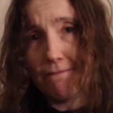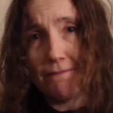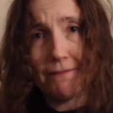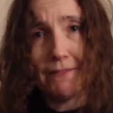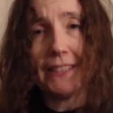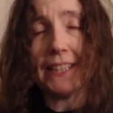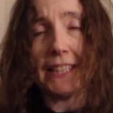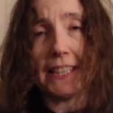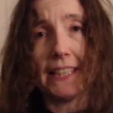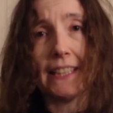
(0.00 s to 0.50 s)

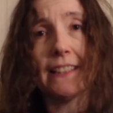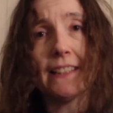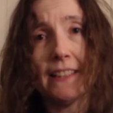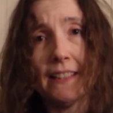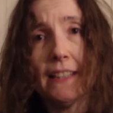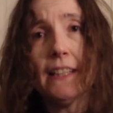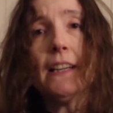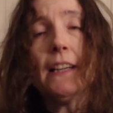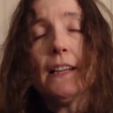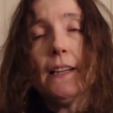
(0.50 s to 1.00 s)
really,
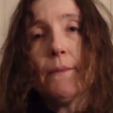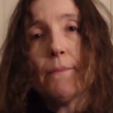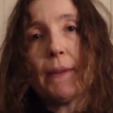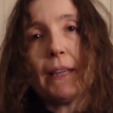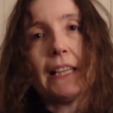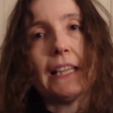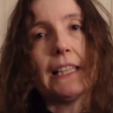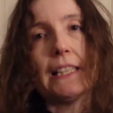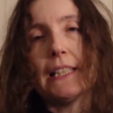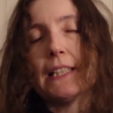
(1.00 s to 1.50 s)

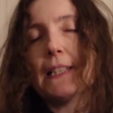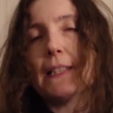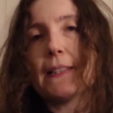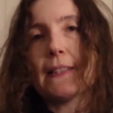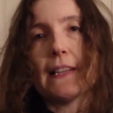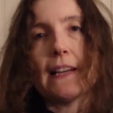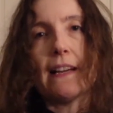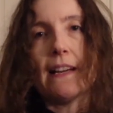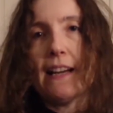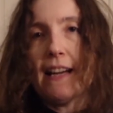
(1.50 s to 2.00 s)

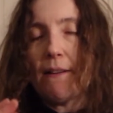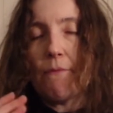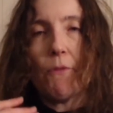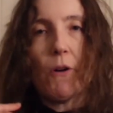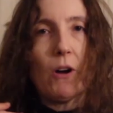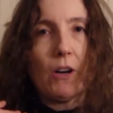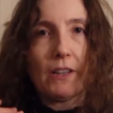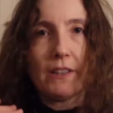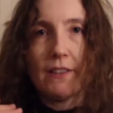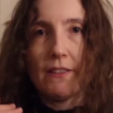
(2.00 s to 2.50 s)
because I
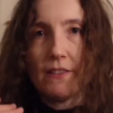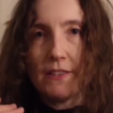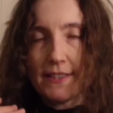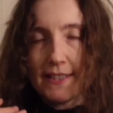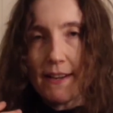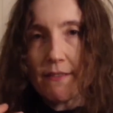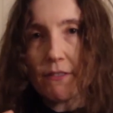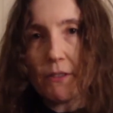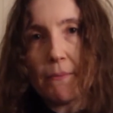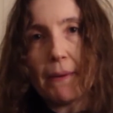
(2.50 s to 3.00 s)
walked the
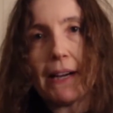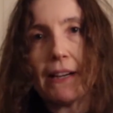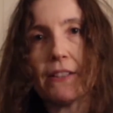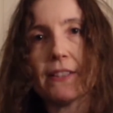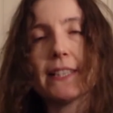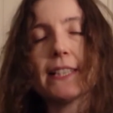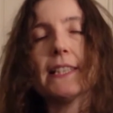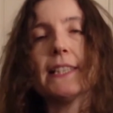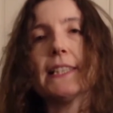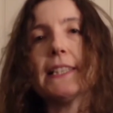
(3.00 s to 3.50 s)
several
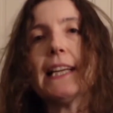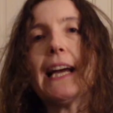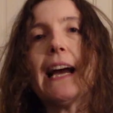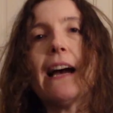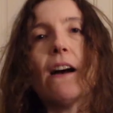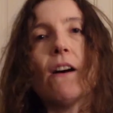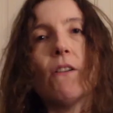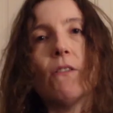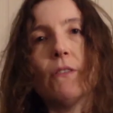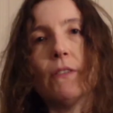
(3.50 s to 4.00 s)
miles into
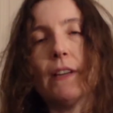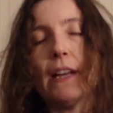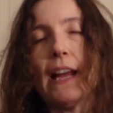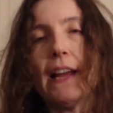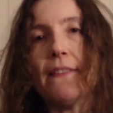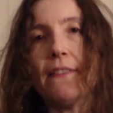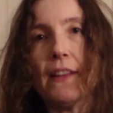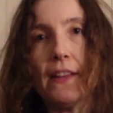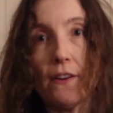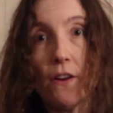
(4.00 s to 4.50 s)
town
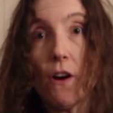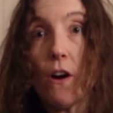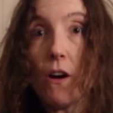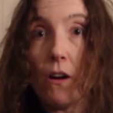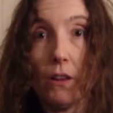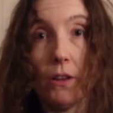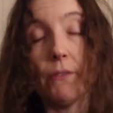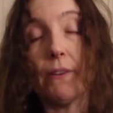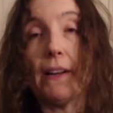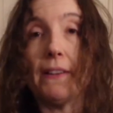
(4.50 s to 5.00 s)
and then
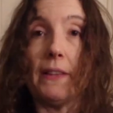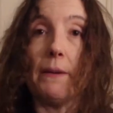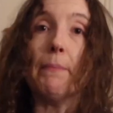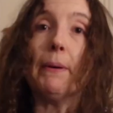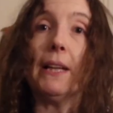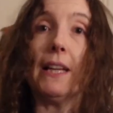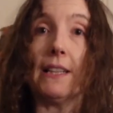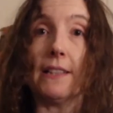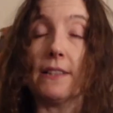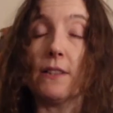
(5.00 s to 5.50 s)
all around the
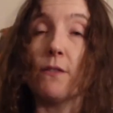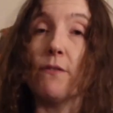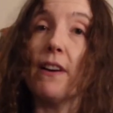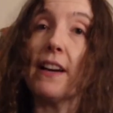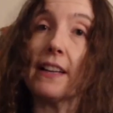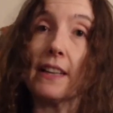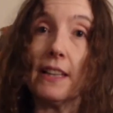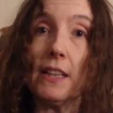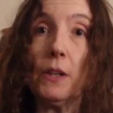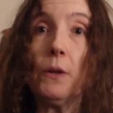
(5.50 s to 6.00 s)
Palazzo
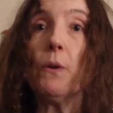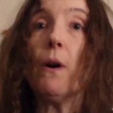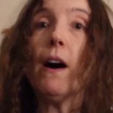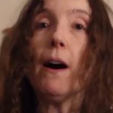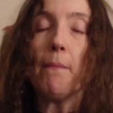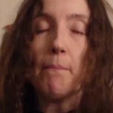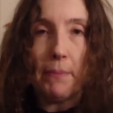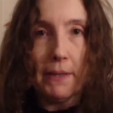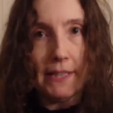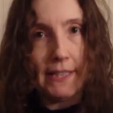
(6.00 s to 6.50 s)
Vecchio,
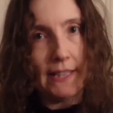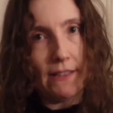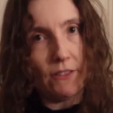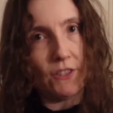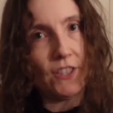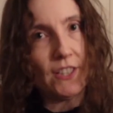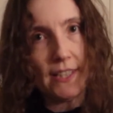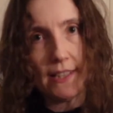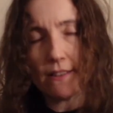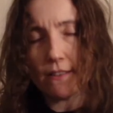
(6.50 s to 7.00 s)
up and down
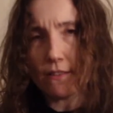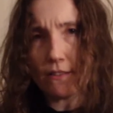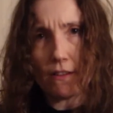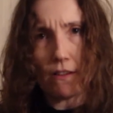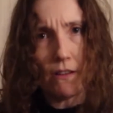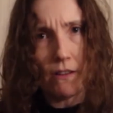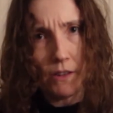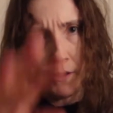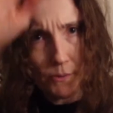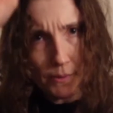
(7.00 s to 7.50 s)
stairs,
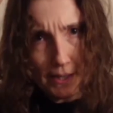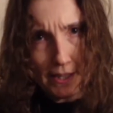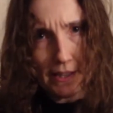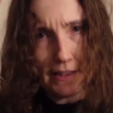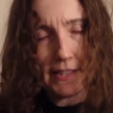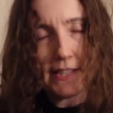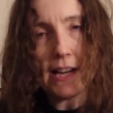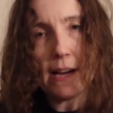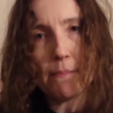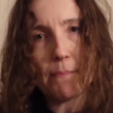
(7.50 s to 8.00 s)
all the way to
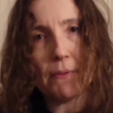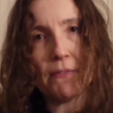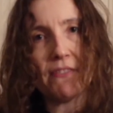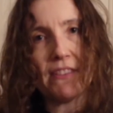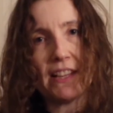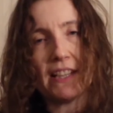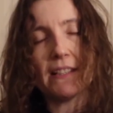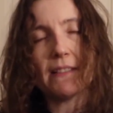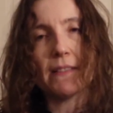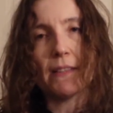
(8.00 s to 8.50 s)
the top of
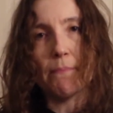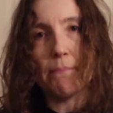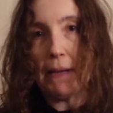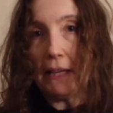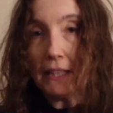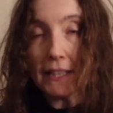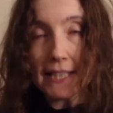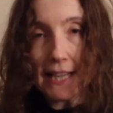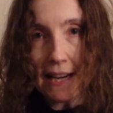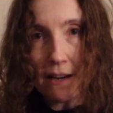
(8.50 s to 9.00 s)
the
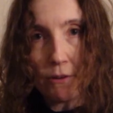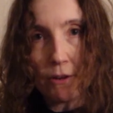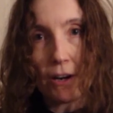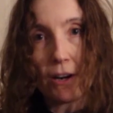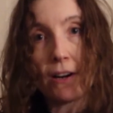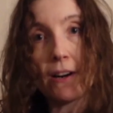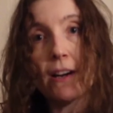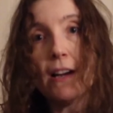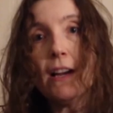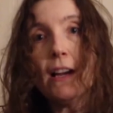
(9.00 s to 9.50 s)
bell
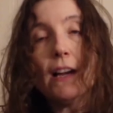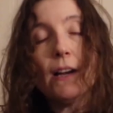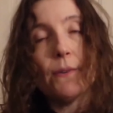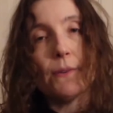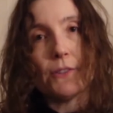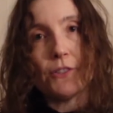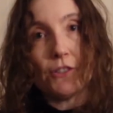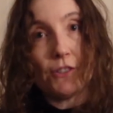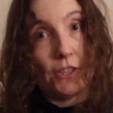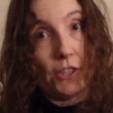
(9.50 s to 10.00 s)
tower,
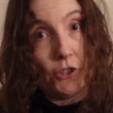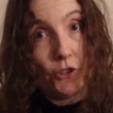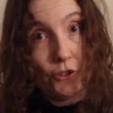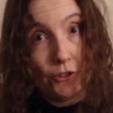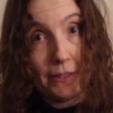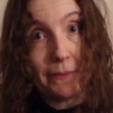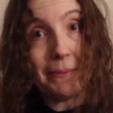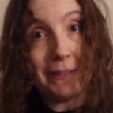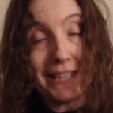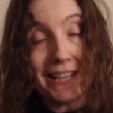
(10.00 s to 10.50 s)
which is
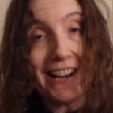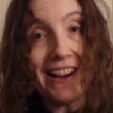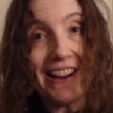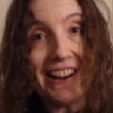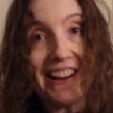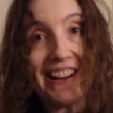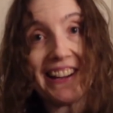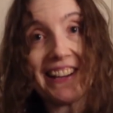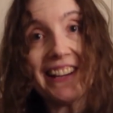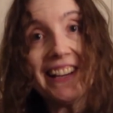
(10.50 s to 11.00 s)
extremely
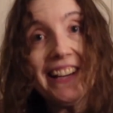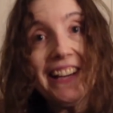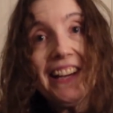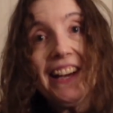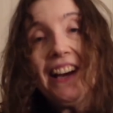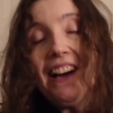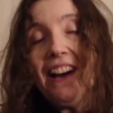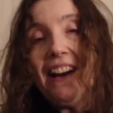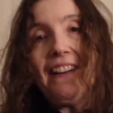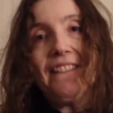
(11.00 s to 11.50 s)
high,
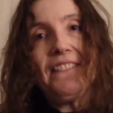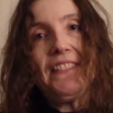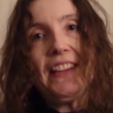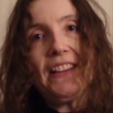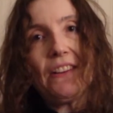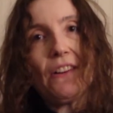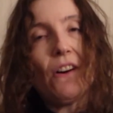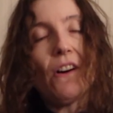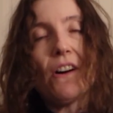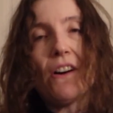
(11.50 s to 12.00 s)
and
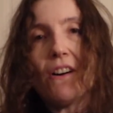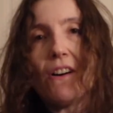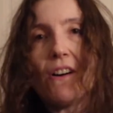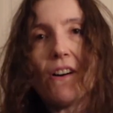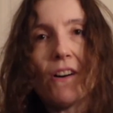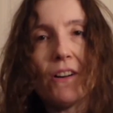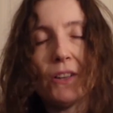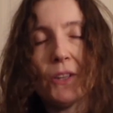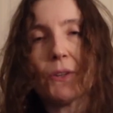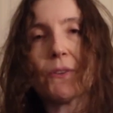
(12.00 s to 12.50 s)
then
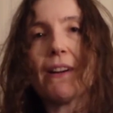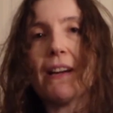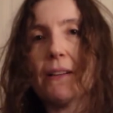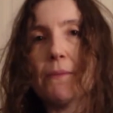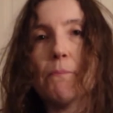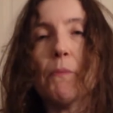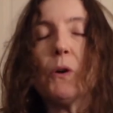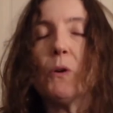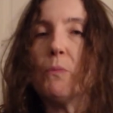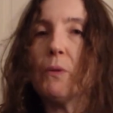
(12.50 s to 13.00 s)
all
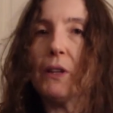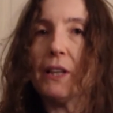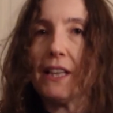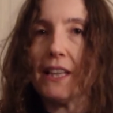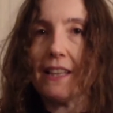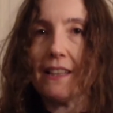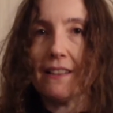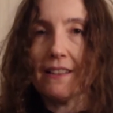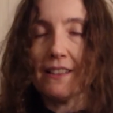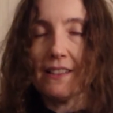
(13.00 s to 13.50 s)
around
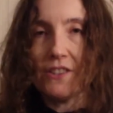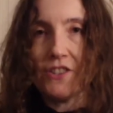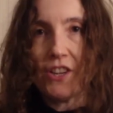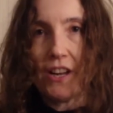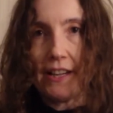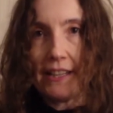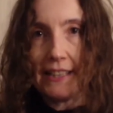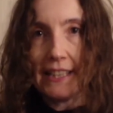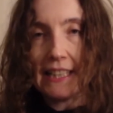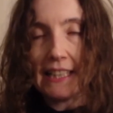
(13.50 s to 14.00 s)
Boboli, the
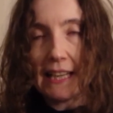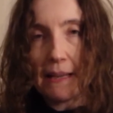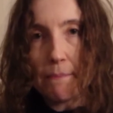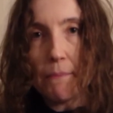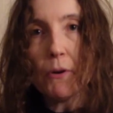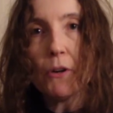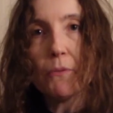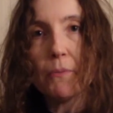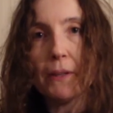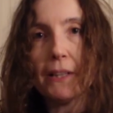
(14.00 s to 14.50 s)
Giardine
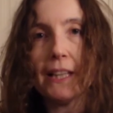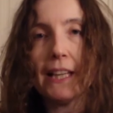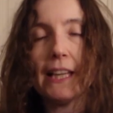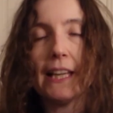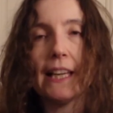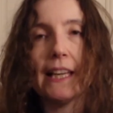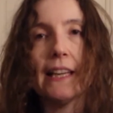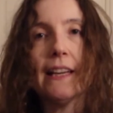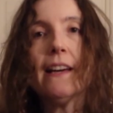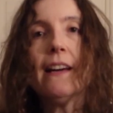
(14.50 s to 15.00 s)

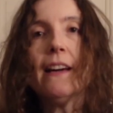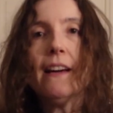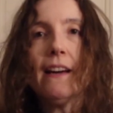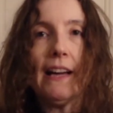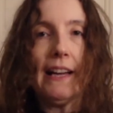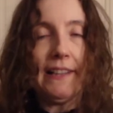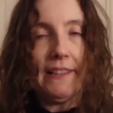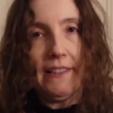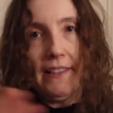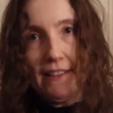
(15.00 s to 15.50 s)
Boboli,
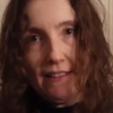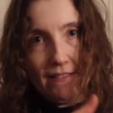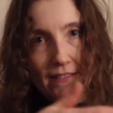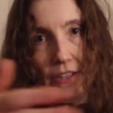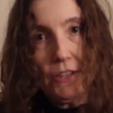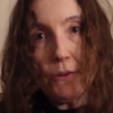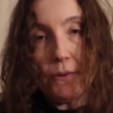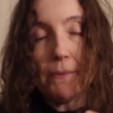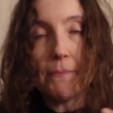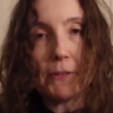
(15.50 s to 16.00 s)
and
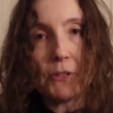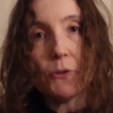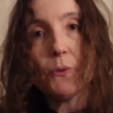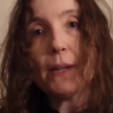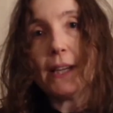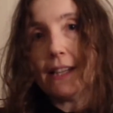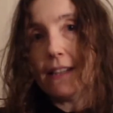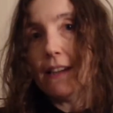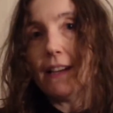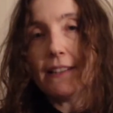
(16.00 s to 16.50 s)
in
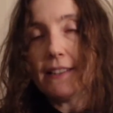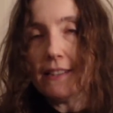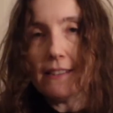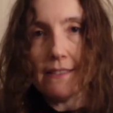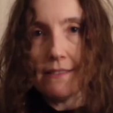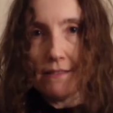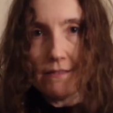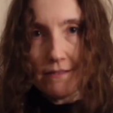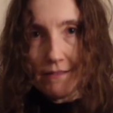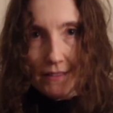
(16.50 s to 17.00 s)
between, I
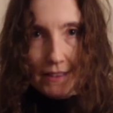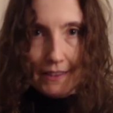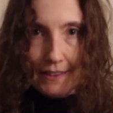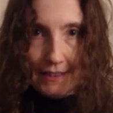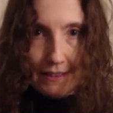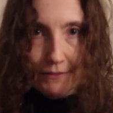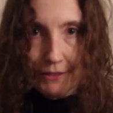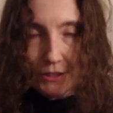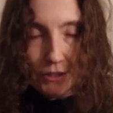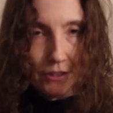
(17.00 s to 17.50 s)

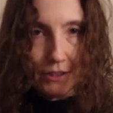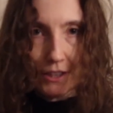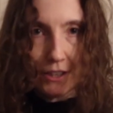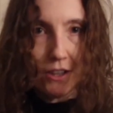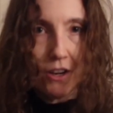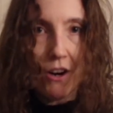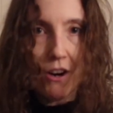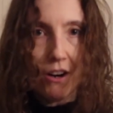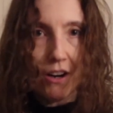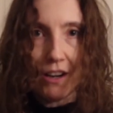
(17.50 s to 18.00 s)
never took a
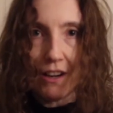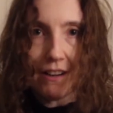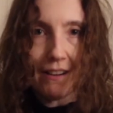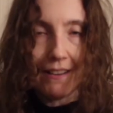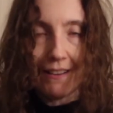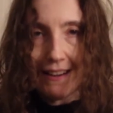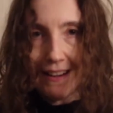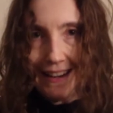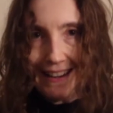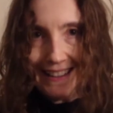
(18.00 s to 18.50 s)

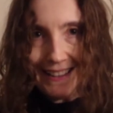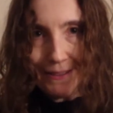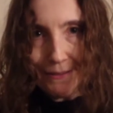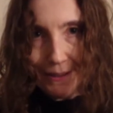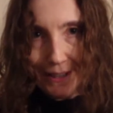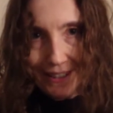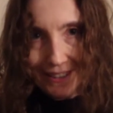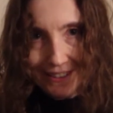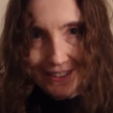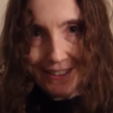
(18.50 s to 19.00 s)
car
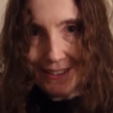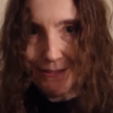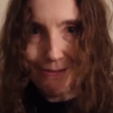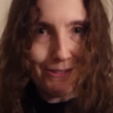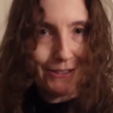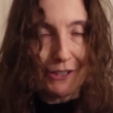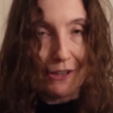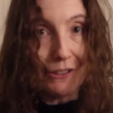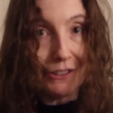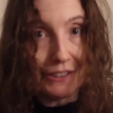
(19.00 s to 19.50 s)
anywhere. It
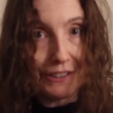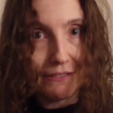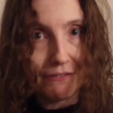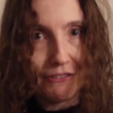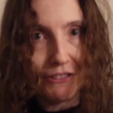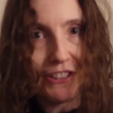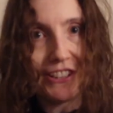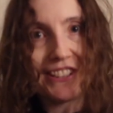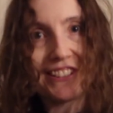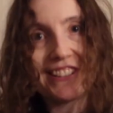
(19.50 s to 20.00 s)
was all on
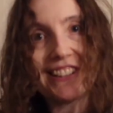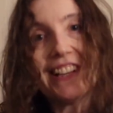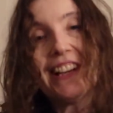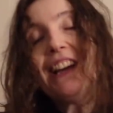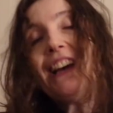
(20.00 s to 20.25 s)
foot.